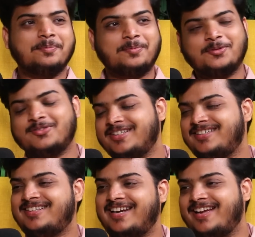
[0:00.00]
improve
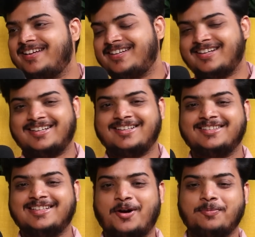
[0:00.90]
it. Like
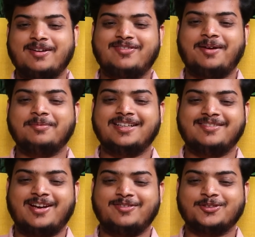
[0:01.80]
now my family and
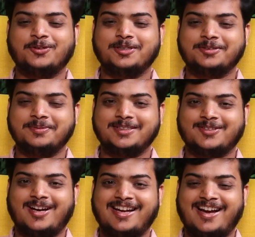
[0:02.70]
wife scolds me.
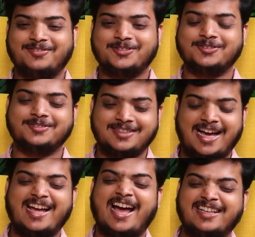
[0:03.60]
So I have to.
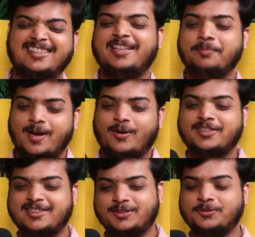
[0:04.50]
I sleep now
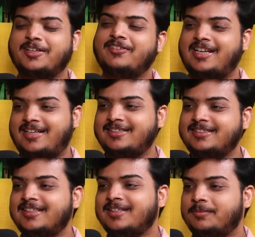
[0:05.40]
6 to 7 hours.
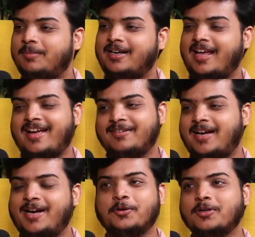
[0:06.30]
But
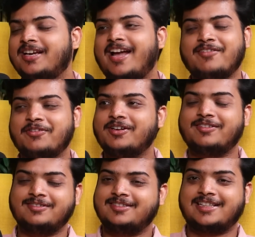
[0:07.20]
I don't think I've
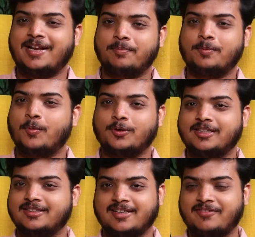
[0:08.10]
ever slept more
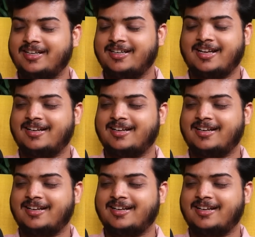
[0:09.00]
than 7, 8